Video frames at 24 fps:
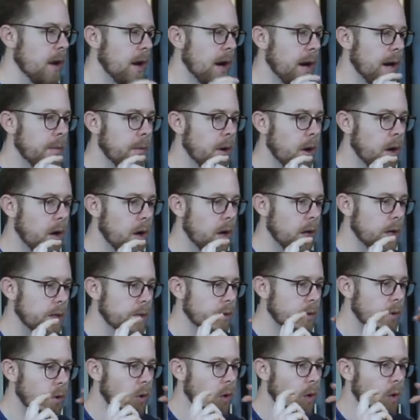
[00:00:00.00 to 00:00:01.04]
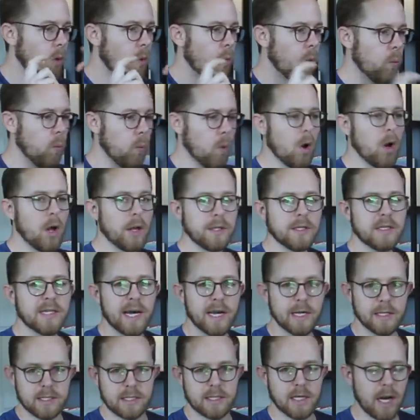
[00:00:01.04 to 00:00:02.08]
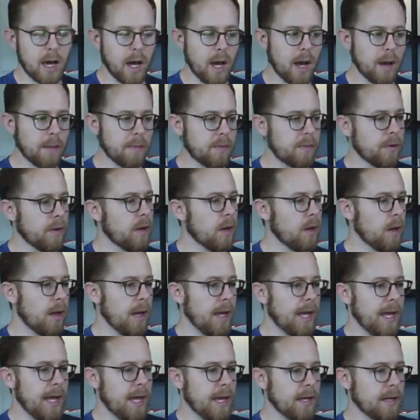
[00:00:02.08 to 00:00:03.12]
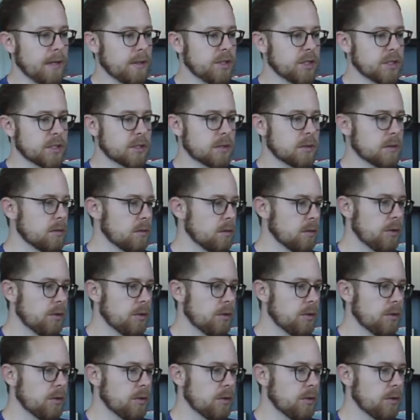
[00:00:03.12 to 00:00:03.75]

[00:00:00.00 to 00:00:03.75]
I'm on one desktop and just